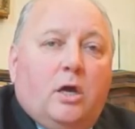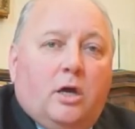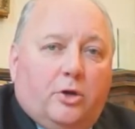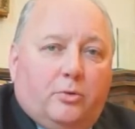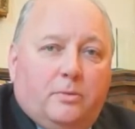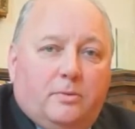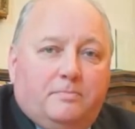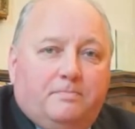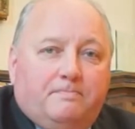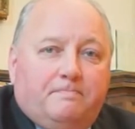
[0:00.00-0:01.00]
Hello,
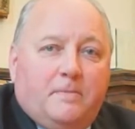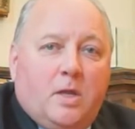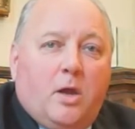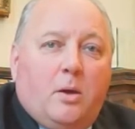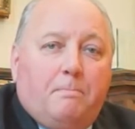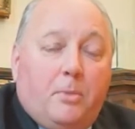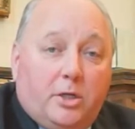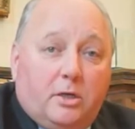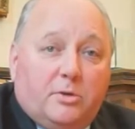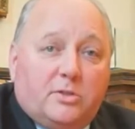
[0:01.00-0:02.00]
my
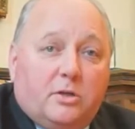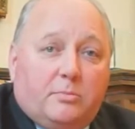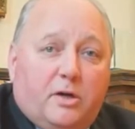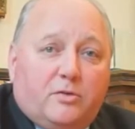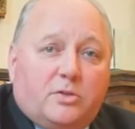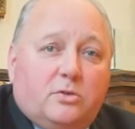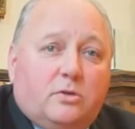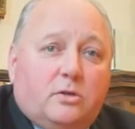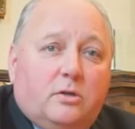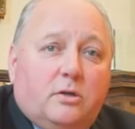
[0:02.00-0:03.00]
name is Nick
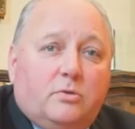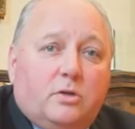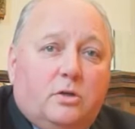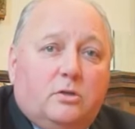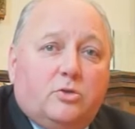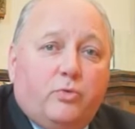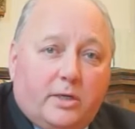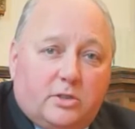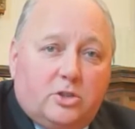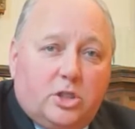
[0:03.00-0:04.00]
Baveystock and I am the
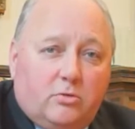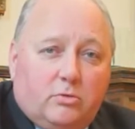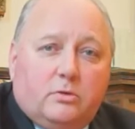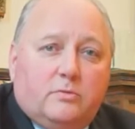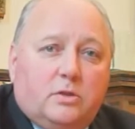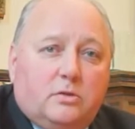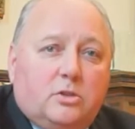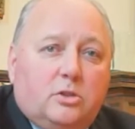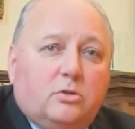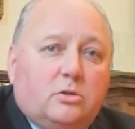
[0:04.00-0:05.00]
Director General of the
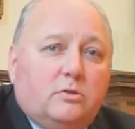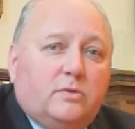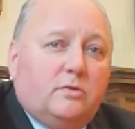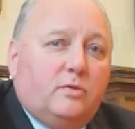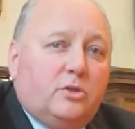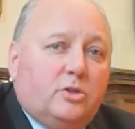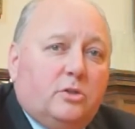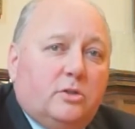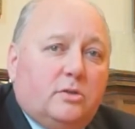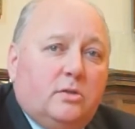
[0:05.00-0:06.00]
Institution of Civil
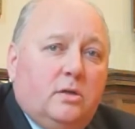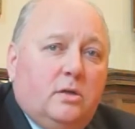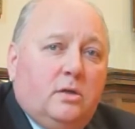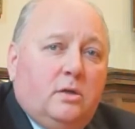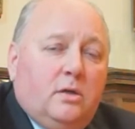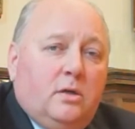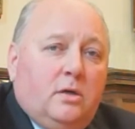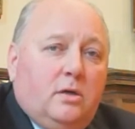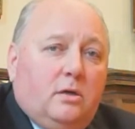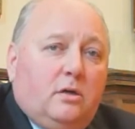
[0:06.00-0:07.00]
Engineers.
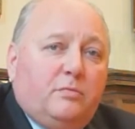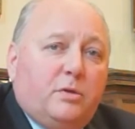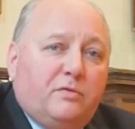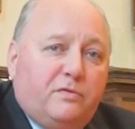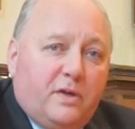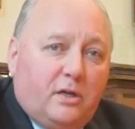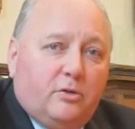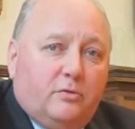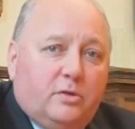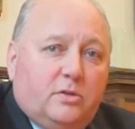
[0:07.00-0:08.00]
And I've been a fellow
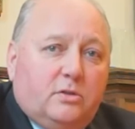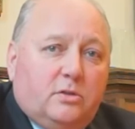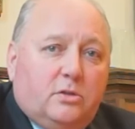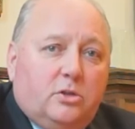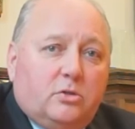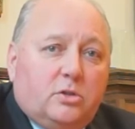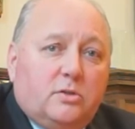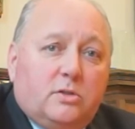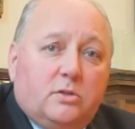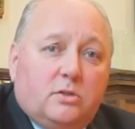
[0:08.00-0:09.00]
of this institution
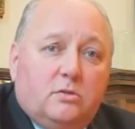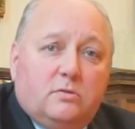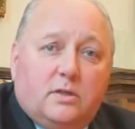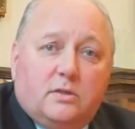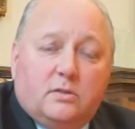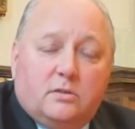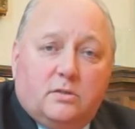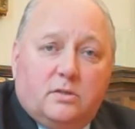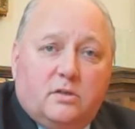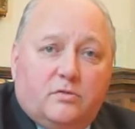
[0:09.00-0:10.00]
since
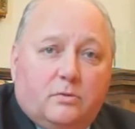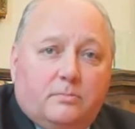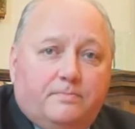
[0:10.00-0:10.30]
2007.